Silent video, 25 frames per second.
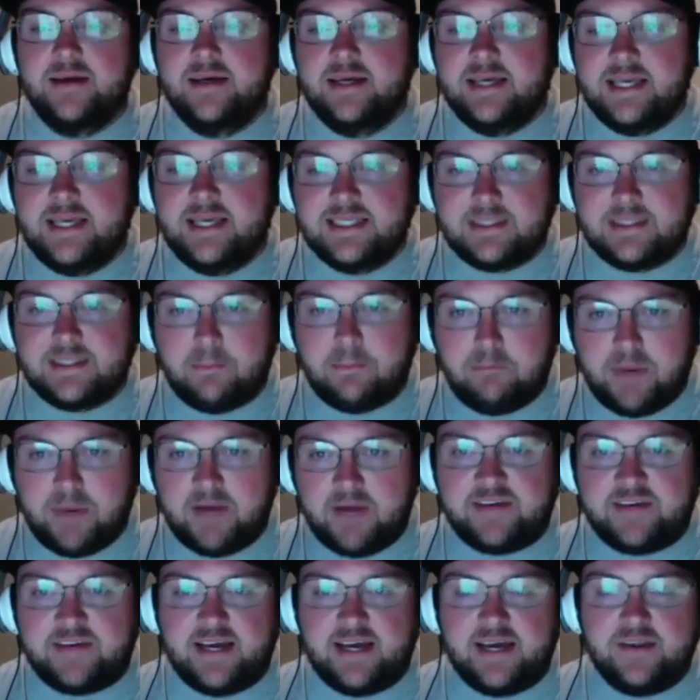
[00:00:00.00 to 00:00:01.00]
He's a
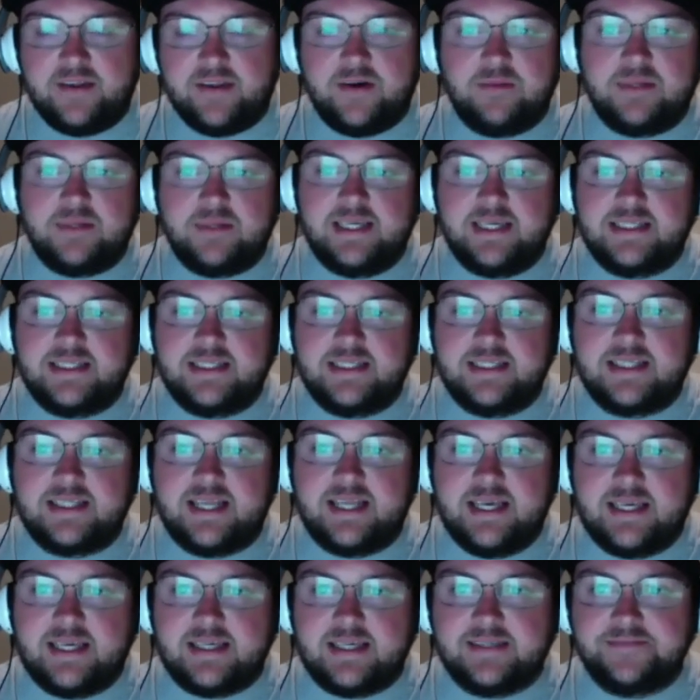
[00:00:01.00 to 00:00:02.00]
buff guy though, but he's like,